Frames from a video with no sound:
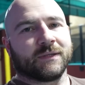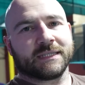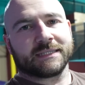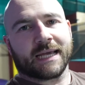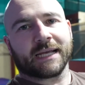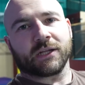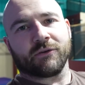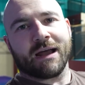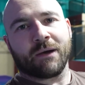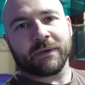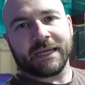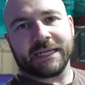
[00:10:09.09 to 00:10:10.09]
had to cycle
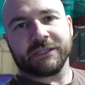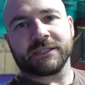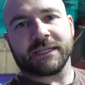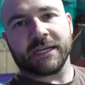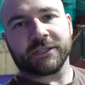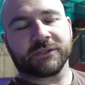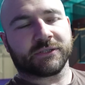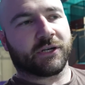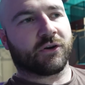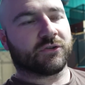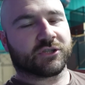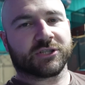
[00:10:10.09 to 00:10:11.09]
around each station, so you
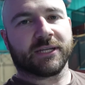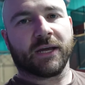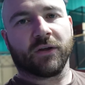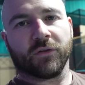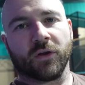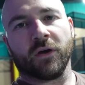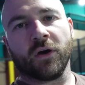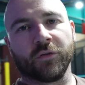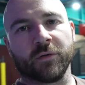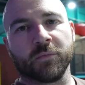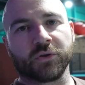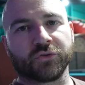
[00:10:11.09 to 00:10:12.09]
couldn't just stay on
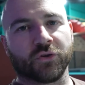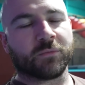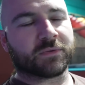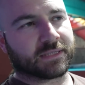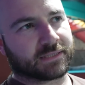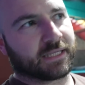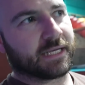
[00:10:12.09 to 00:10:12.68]
the mushroom because that's the